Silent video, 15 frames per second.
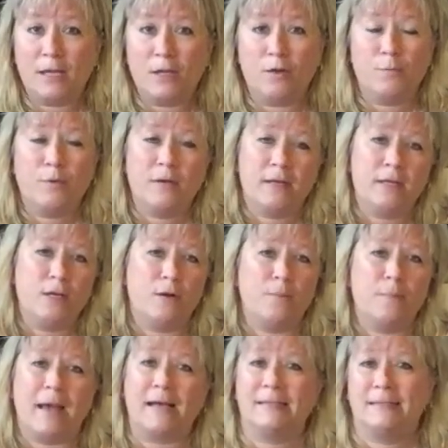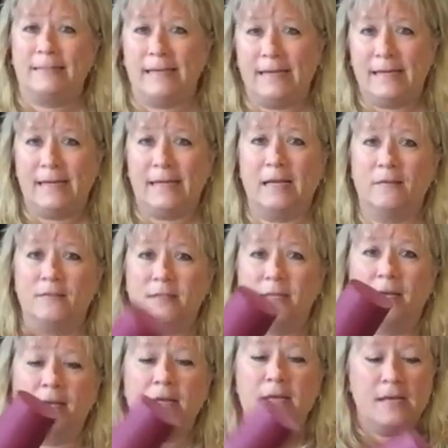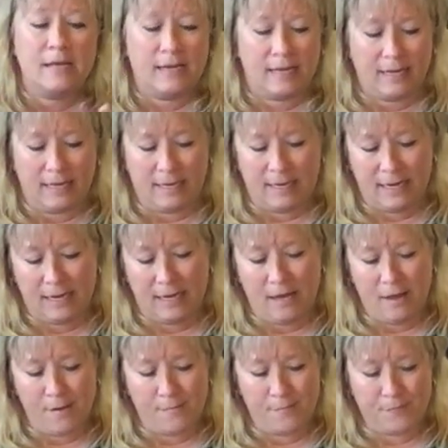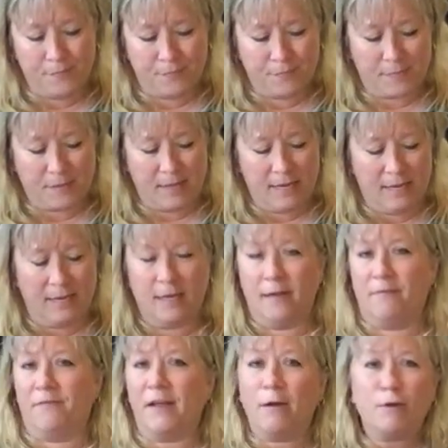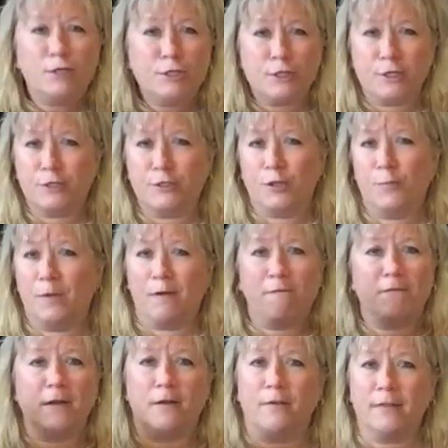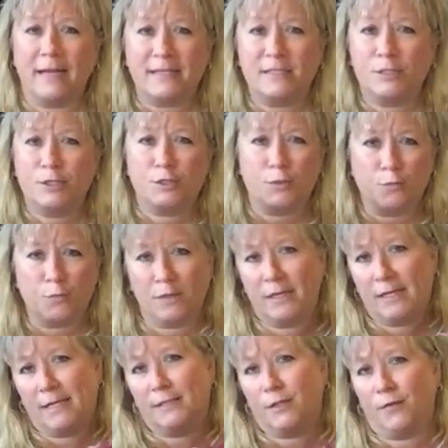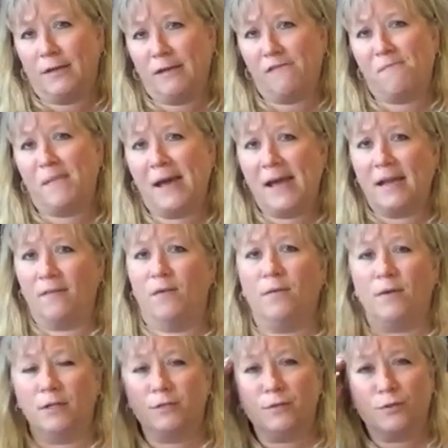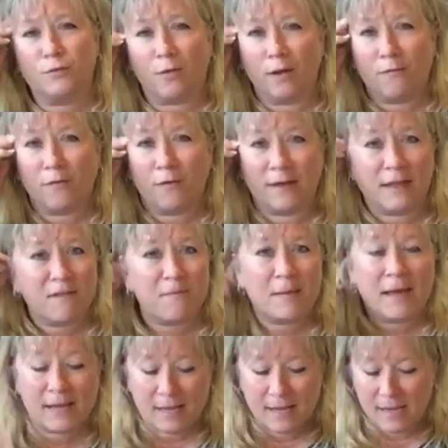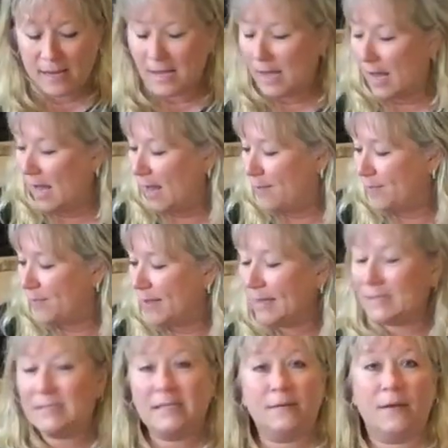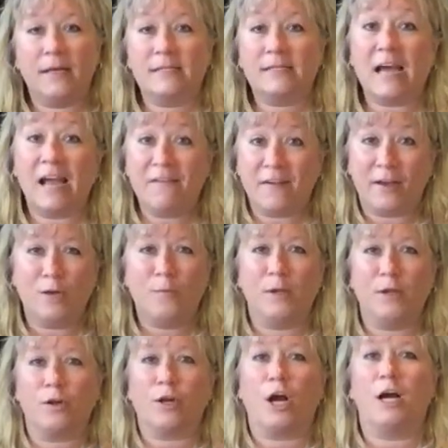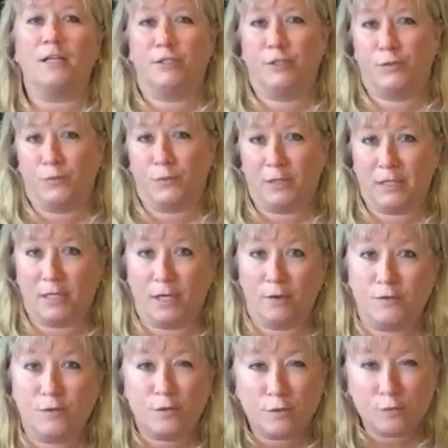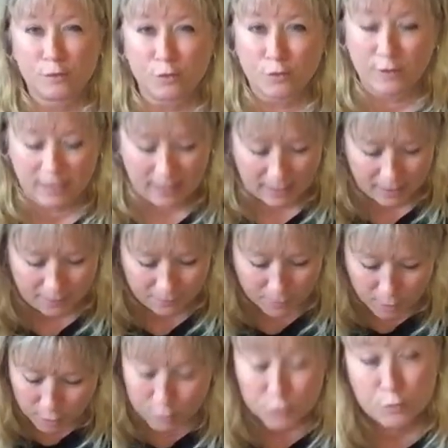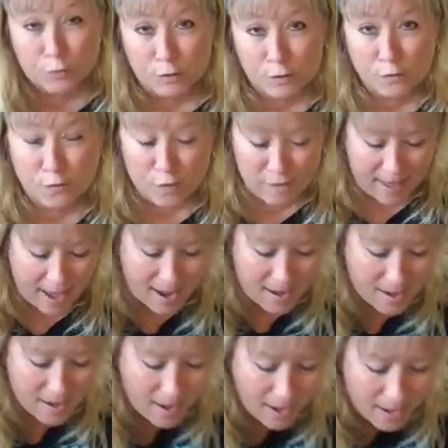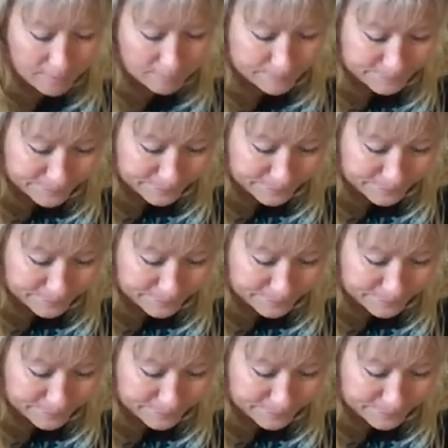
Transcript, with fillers: and you can put it, you know, a past dating gift and a and a um, and a flour sugar scoop and a funnel. That's just a really nice little gift bag if you want to do a drawing for a gift bag. Um, see, it's high value, but your cost is really low. So those are great kind of tools for that. Um,